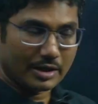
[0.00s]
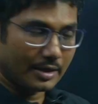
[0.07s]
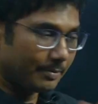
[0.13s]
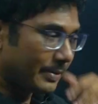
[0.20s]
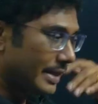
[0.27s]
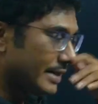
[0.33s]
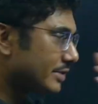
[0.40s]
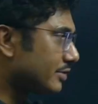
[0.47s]

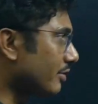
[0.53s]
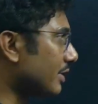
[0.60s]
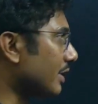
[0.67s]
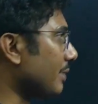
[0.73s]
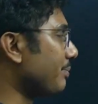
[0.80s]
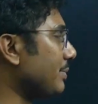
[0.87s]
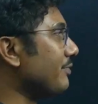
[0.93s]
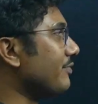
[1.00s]
based on
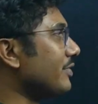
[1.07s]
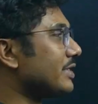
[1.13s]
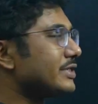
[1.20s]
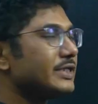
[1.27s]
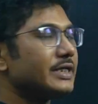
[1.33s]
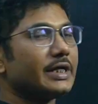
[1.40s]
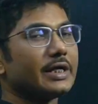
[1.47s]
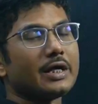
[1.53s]
the previous
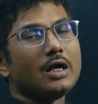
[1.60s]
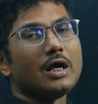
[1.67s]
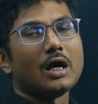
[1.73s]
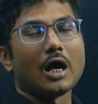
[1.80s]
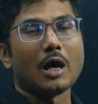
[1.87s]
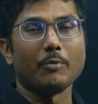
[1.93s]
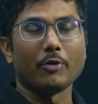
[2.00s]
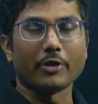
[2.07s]
year
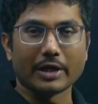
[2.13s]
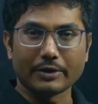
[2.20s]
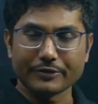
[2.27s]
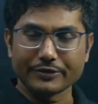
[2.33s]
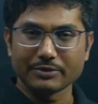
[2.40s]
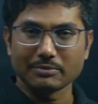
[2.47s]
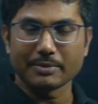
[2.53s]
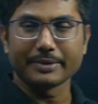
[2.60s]
model
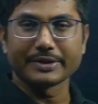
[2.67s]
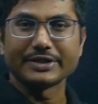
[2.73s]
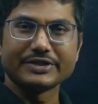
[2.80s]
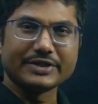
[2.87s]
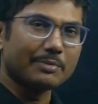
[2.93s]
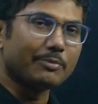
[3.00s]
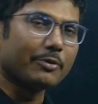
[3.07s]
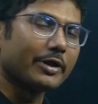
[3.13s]
question paper. This
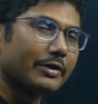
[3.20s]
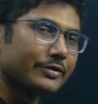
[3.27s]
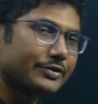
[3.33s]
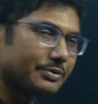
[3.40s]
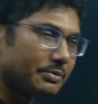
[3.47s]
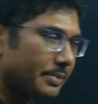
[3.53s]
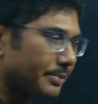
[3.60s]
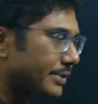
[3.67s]
year model
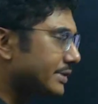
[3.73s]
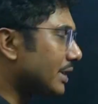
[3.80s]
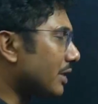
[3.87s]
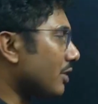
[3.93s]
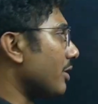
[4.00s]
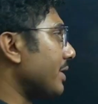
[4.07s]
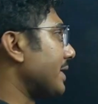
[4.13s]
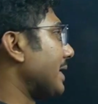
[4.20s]
question papers are
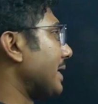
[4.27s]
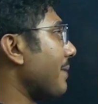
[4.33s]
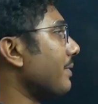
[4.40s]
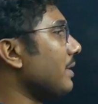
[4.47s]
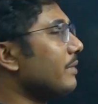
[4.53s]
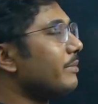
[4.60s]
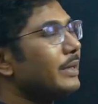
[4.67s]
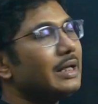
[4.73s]
not yet
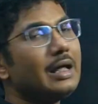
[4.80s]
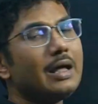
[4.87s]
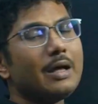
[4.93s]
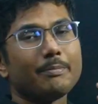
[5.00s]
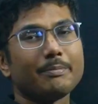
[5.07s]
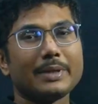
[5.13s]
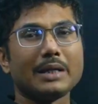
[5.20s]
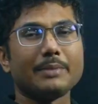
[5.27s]
available.
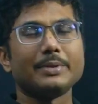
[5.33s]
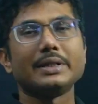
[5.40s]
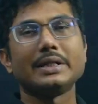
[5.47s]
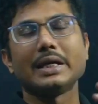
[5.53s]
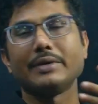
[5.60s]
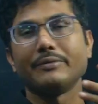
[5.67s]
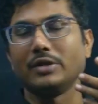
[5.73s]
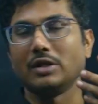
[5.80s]
Maybe
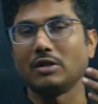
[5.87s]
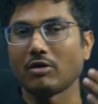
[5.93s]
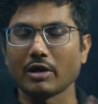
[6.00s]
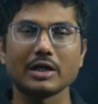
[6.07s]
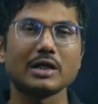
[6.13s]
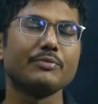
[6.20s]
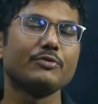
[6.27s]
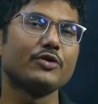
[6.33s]
they will not
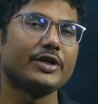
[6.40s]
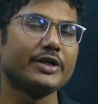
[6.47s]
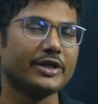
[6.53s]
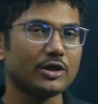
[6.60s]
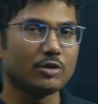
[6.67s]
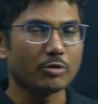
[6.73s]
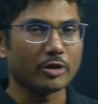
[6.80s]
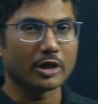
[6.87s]
give you any
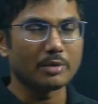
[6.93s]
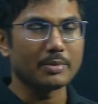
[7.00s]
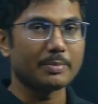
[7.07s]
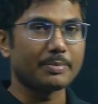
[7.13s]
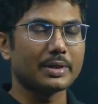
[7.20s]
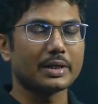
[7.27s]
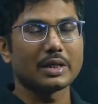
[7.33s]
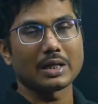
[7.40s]
new model
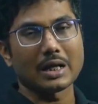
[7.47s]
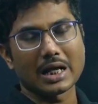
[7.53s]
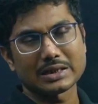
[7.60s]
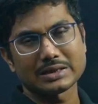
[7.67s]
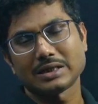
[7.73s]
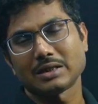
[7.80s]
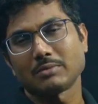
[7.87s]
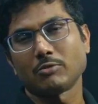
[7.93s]
paper. The
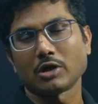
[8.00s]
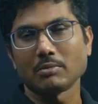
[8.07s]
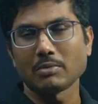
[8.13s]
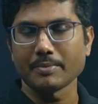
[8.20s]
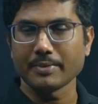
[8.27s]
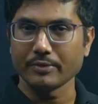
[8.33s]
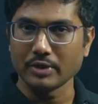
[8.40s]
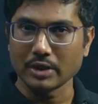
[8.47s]
last year model
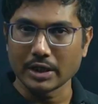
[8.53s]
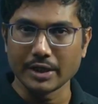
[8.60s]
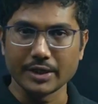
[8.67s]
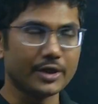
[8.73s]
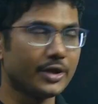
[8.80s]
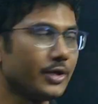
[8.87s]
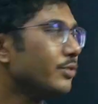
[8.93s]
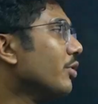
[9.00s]
paper will
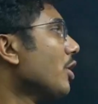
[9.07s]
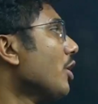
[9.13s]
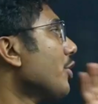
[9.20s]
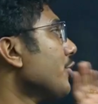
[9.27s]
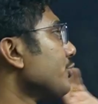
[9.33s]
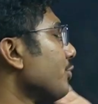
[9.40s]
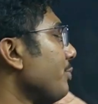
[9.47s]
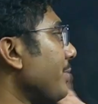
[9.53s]
continue.
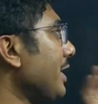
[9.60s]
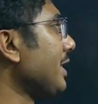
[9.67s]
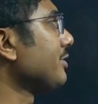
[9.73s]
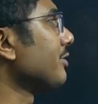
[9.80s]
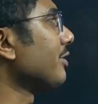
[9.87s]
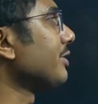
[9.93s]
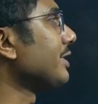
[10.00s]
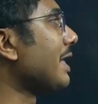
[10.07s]
So based
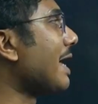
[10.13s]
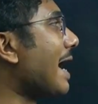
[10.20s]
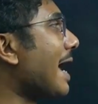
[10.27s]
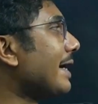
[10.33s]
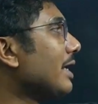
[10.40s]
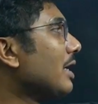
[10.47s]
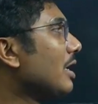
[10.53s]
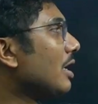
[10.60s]
on
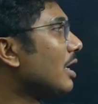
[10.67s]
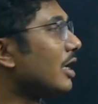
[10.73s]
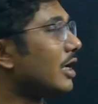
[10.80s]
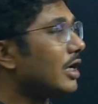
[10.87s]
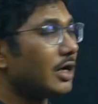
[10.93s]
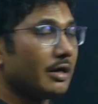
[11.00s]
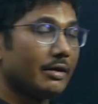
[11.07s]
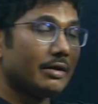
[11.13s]
that,
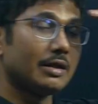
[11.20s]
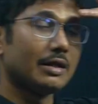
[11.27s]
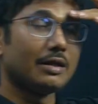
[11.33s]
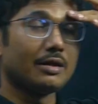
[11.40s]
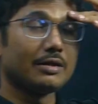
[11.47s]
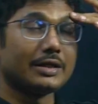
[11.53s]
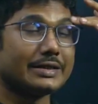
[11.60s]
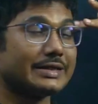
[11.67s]

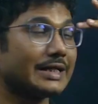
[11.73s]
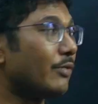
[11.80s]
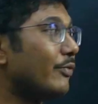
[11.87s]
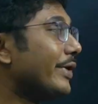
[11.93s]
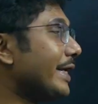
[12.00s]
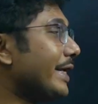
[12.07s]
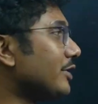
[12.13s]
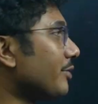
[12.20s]
the
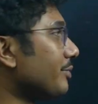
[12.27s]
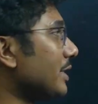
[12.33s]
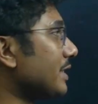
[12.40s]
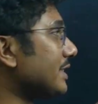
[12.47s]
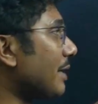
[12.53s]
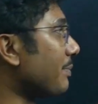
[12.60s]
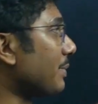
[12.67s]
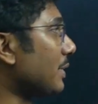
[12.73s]
weightage of the
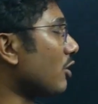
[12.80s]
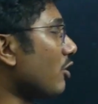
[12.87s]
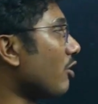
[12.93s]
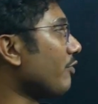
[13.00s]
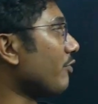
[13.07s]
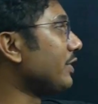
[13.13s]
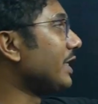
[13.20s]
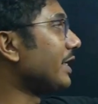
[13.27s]
chapter
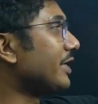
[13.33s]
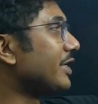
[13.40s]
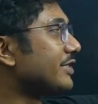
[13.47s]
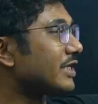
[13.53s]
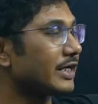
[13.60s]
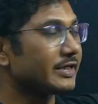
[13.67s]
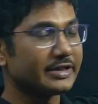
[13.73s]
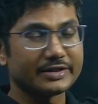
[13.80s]
of electric
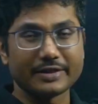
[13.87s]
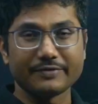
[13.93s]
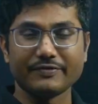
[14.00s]
charges and